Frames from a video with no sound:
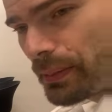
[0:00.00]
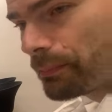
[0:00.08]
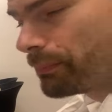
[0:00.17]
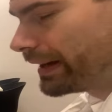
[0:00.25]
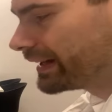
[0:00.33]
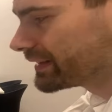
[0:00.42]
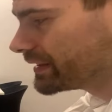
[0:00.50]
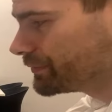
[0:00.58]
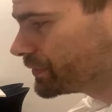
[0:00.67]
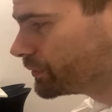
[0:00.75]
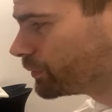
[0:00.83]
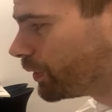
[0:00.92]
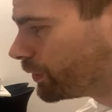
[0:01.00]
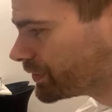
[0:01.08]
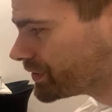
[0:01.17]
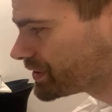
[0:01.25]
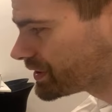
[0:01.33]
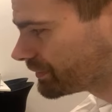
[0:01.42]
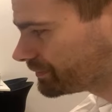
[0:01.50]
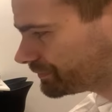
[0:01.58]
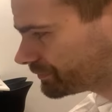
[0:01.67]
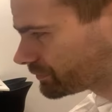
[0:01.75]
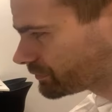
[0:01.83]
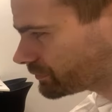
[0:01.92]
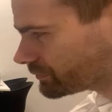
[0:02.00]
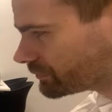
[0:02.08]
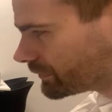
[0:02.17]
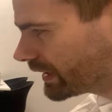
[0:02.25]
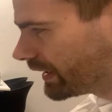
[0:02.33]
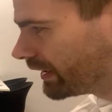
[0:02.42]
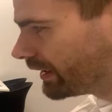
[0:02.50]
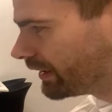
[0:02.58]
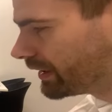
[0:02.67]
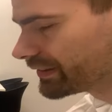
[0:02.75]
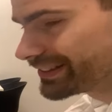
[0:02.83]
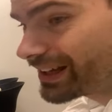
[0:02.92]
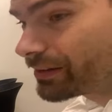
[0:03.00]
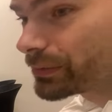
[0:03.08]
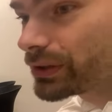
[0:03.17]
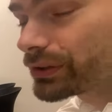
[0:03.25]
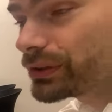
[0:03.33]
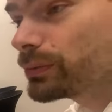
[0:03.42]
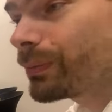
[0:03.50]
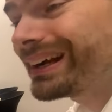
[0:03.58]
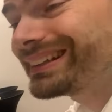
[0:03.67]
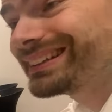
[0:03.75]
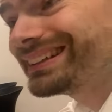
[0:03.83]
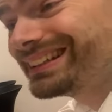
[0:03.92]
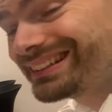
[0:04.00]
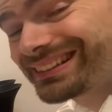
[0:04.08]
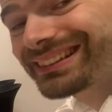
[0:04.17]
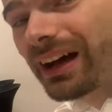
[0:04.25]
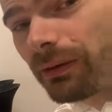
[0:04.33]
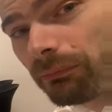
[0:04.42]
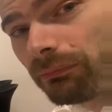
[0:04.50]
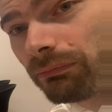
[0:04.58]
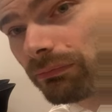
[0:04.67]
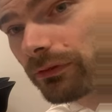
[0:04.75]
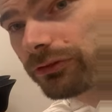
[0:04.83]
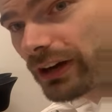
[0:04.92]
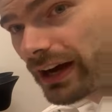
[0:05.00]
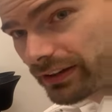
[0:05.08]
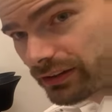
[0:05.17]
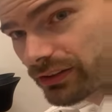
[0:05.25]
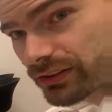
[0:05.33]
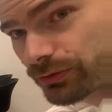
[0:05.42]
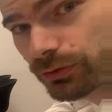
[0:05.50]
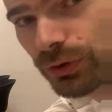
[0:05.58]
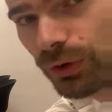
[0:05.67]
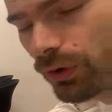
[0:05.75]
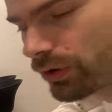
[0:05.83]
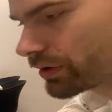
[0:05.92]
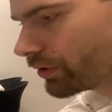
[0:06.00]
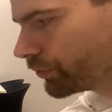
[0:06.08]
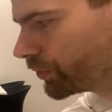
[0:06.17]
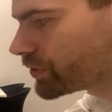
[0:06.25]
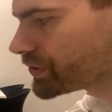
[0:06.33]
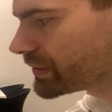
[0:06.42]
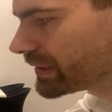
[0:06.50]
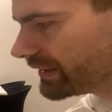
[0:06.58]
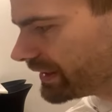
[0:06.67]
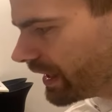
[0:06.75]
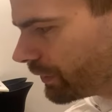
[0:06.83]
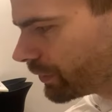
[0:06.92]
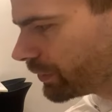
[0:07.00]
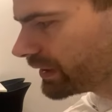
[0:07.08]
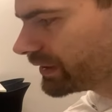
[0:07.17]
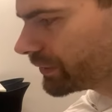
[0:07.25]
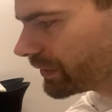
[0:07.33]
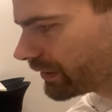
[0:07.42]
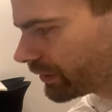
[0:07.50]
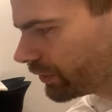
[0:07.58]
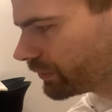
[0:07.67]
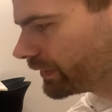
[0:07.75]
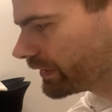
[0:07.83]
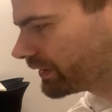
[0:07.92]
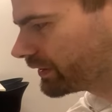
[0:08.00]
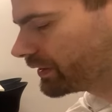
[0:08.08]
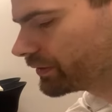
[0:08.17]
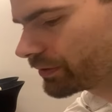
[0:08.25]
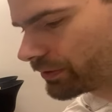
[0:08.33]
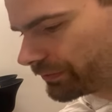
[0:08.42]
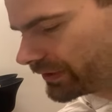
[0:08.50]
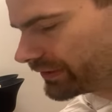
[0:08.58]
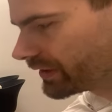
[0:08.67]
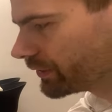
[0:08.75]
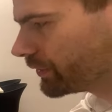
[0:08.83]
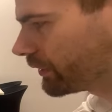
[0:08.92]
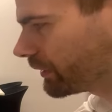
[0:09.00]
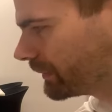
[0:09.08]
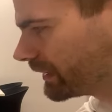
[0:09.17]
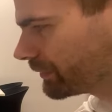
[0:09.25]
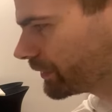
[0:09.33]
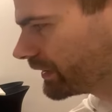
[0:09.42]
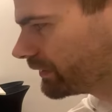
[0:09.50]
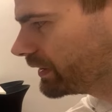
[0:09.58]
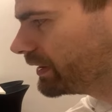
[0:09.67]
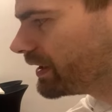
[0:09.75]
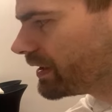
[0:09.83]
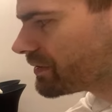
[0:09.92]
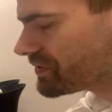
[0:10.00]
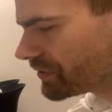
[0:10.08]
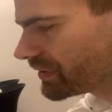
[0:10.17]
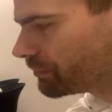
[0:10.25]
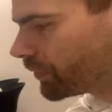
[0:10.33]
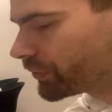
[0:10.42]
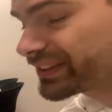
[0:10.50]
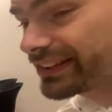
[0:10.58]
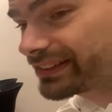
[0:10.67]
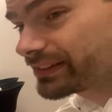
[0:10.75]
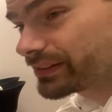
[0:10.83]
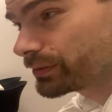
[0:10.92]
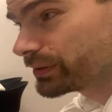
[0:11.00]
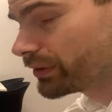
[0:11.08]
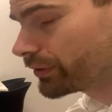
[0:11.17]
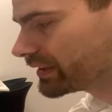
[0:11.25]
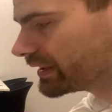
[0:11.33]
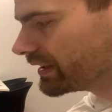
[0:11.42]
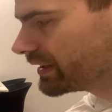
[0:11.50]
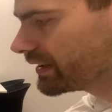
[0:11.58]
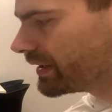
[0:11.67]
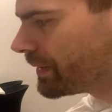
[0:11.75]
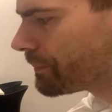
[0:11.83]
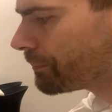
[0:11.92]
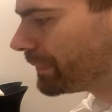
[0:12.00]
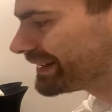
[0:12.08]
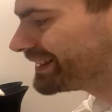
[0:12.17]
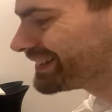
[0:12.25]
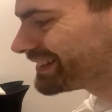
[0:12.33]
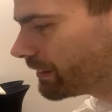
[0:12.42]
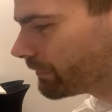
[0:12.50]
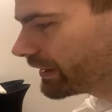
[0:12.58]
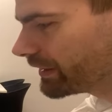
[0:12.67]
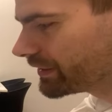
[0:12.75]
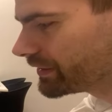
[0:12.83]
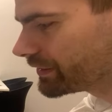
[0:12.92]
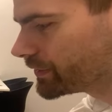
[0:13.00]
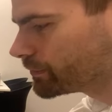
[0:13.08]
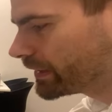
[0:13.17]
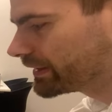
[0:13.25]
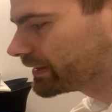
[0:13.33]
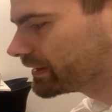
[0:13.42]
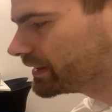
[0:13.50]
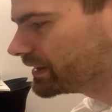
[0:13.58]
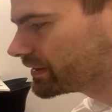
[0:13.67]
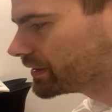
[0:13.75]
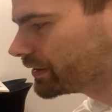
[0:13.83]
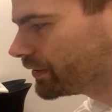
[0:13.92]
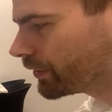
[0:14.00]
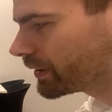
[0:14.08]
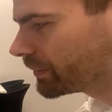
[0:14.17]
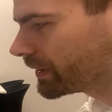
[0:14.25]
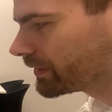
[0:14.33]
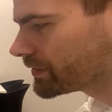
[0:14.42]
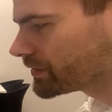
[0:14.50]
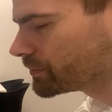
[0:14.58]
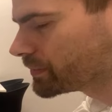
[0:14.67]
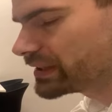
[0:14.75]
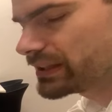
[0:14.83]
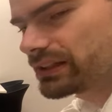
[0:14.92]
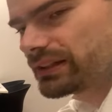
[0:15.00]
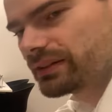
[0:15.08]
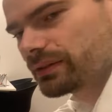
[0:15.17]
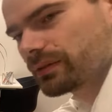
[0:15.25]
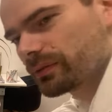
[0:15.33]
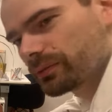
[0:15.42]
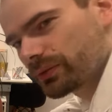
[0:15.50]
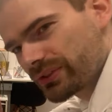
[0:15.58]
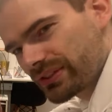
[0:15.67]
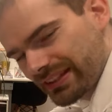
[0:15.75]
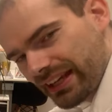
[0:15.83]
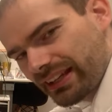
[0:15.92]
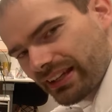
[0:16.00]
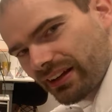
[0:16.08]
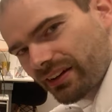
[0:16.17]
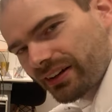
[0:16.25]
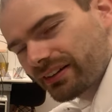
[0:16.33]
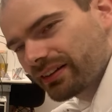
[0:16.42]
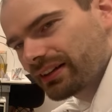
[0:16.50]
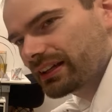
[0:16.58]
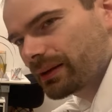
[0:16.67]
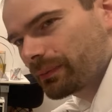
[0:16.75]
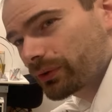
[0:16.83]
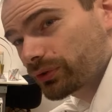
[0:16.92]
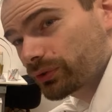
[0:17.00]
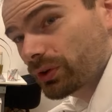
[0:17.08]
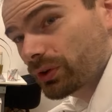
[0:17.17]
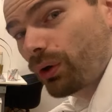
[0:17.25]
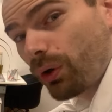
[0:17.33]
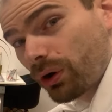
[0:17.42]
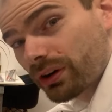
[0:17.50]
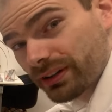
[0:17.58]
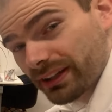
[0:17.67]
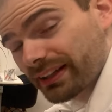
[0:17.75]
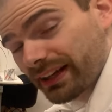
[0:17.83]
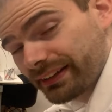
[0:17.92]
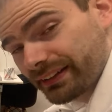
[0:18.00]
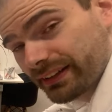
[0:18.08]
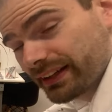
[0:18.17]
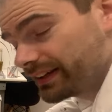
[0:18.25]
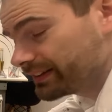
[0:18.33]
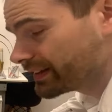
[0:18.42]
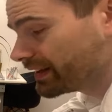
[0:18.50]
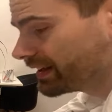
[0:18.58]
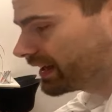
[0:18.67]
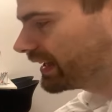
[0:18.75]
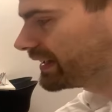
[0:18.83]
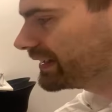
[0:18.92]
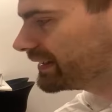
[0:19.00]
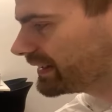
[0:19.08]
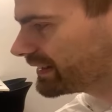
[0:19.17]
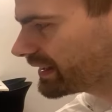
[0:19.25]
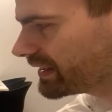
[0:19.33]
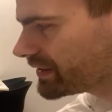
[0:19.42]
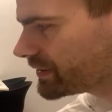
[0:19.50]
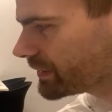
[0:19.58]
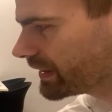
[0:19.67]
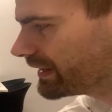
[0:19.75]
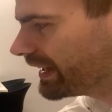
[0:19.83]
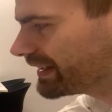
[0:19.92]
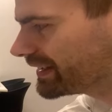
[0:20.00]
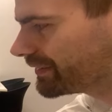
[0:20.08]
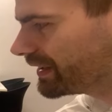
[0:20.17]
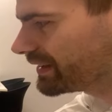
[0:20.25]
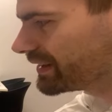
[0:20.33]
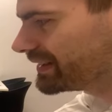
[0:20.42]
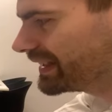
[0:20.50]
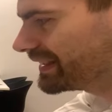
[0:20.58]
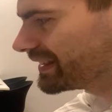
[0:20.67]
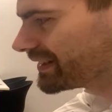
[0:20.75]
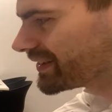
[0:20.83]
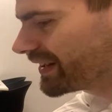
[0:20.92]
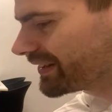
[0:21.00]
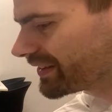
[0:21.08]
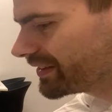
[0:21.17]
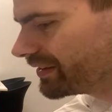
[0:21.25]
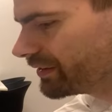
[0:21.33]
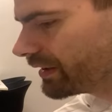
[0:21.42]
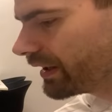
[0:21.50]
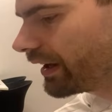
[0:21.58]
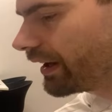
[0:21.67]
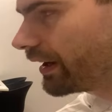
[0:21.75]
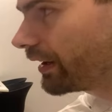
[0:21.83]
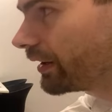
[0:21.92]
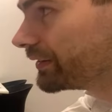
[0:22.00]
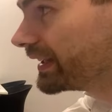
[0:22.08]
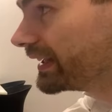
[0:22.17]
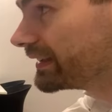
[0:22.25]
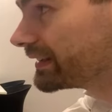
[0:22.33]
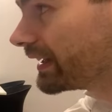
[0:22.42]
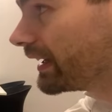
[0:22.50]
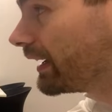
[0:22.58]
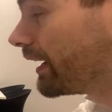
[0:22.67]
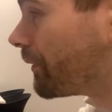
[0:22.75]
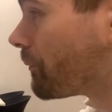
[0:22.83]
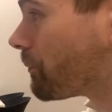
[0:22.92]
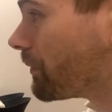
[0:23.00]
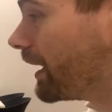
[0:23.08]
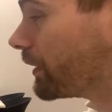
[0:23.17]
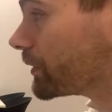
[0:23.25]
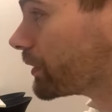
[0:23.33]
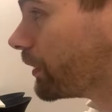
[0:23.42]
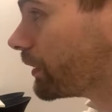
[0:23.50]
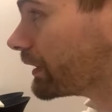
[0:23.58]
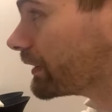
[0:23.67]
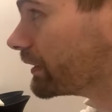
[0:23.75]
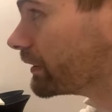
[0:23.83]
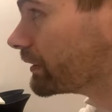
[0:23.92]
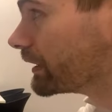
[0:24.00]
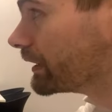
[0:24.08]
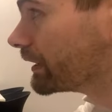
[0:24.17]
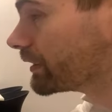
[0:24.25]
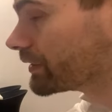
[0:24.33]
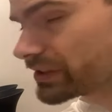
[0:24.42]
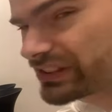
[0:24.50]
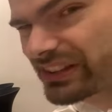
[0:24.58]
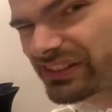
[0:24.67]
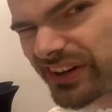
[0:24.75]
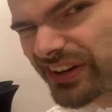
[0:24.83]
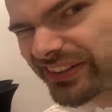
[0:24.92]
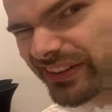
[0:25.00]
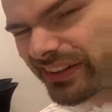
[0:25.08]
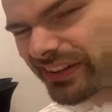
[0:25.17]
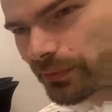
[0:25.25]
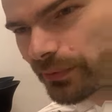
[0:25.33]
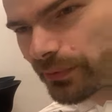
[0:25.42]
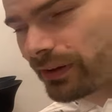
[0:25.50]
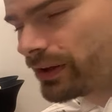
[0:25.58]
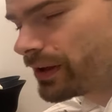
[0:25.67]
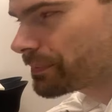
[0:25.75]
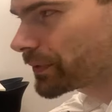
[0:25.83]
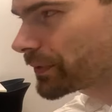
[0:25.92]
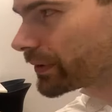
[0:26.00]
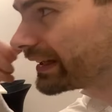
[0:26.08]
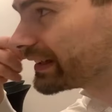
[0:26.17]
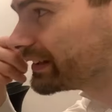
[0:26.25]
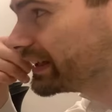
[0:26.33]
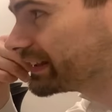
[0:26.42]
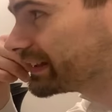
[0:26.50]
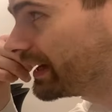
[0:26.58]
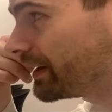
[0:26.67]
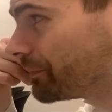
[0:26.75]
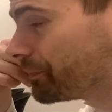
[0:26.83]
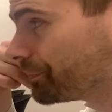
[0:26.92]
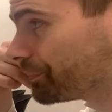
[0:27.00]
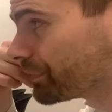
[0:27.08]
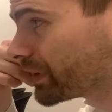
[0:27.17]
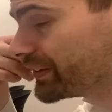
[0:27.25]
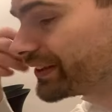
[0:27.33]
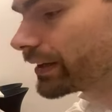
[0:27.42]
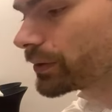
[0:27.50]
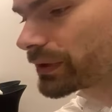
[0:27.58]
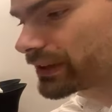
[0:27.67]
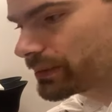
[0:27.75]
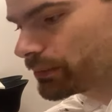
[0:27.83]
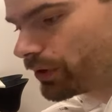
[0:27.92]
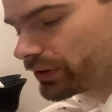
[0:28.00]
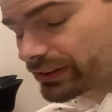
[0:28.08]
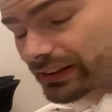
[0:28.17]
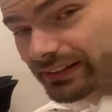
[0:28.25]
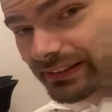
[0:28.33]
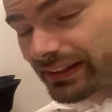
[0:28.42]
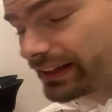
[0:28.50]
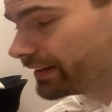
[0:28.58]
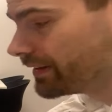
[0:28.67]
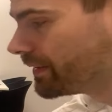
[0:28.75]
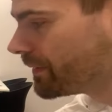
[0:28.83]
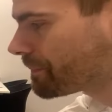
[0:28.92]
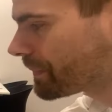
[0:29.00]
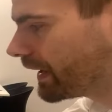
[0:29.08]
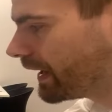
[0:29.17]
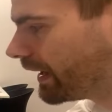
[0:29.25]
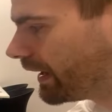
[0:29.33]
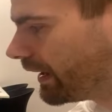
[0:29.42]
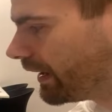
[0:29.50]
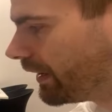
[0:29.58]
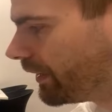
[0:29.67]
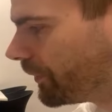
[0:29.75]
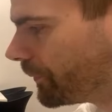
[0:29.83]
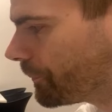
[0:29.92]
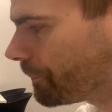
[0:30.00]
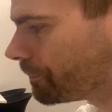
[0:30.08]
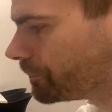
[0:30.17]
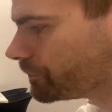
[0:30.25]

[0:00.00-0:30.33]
But if you want, you might need some files for longer. Of course, you can download it. You can convert it into a physical document, whatever. So in most cases, you will not need it. But in some cases, you might need the documents to stay there in the data box for longer than 90 days. And in that case, you can activate the data treasure, how to call it in English? Is it treasure as well? Or like data security box, let's say. But